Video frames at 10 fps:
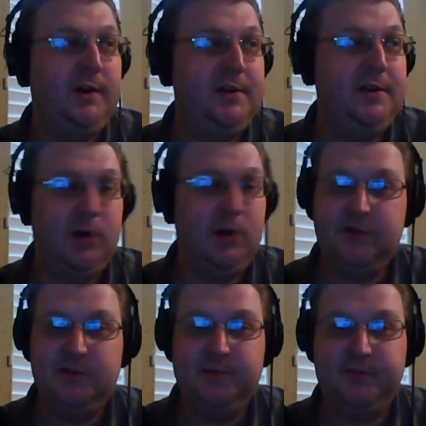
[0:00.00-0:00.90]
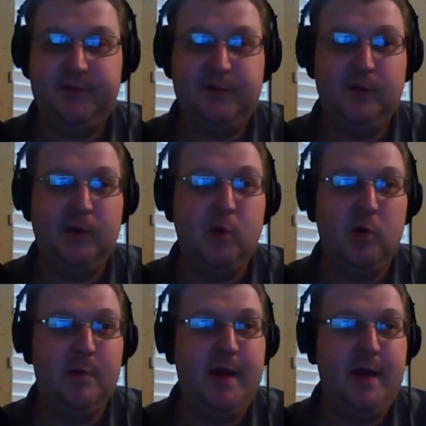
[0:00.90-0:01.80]
the yards for a
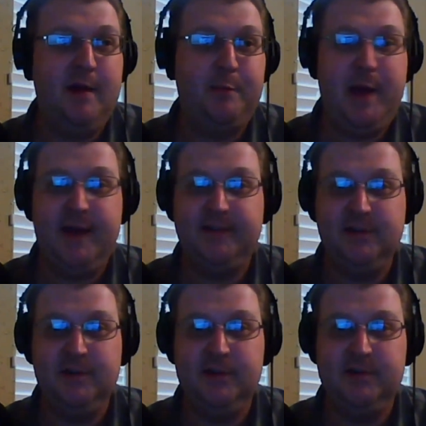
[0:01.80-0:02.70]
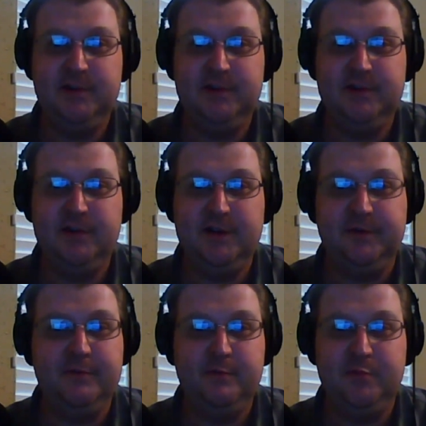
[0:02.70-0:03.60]
quarterback, passing yards is
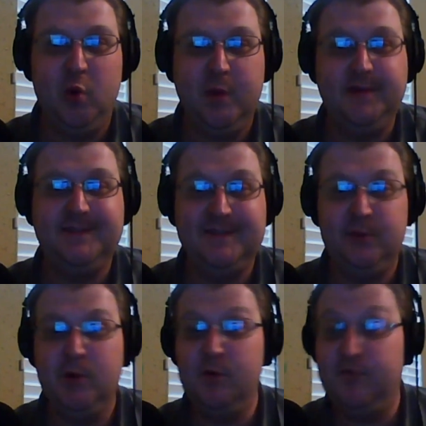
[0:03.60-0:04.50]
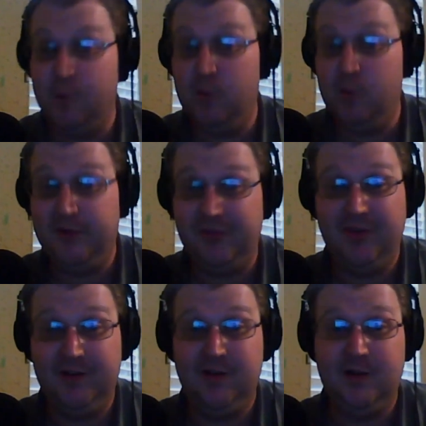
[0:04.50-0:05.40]

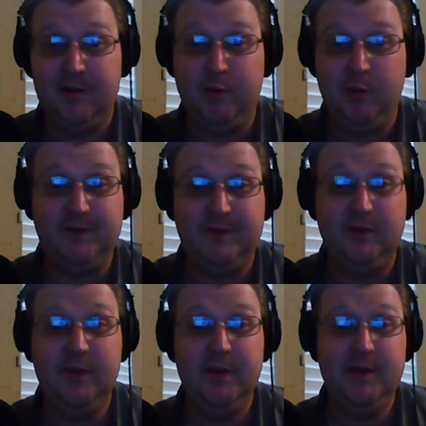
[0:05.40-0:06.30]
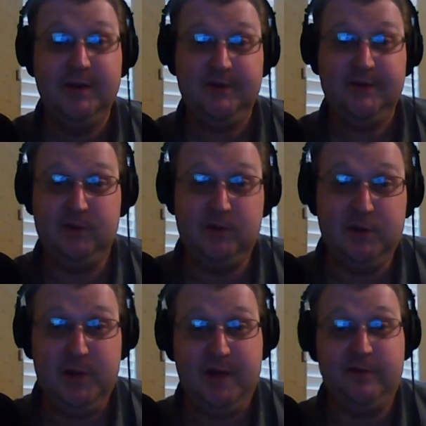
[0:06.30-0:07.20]
0.04% are points. So
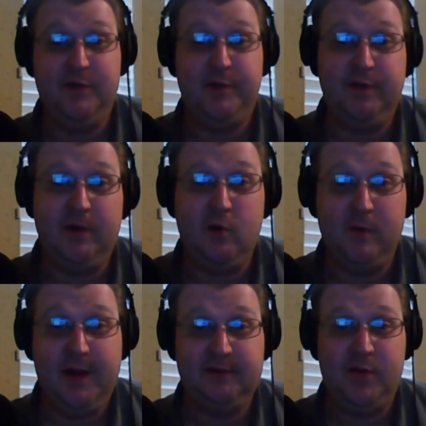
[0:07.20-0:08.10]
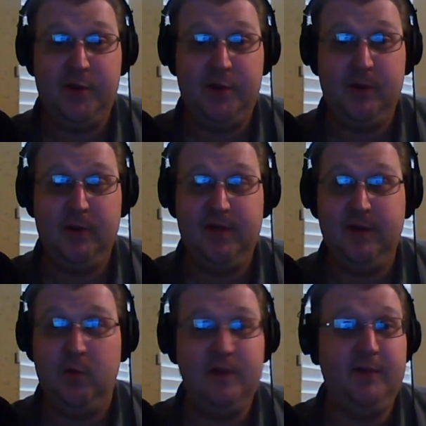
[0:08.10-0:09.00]
you have to a quarterback has to throw, I
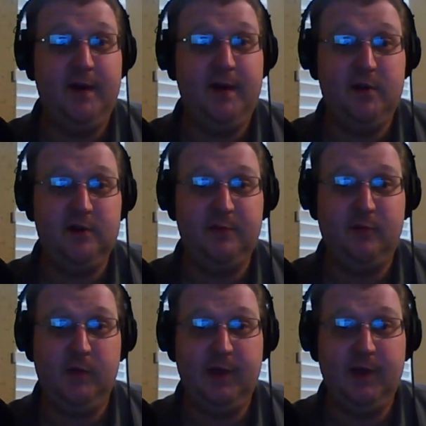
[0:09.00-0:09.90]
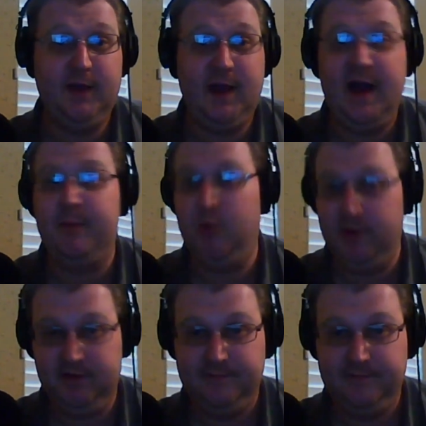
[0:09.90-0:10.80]
think, 25 yards before they get a point.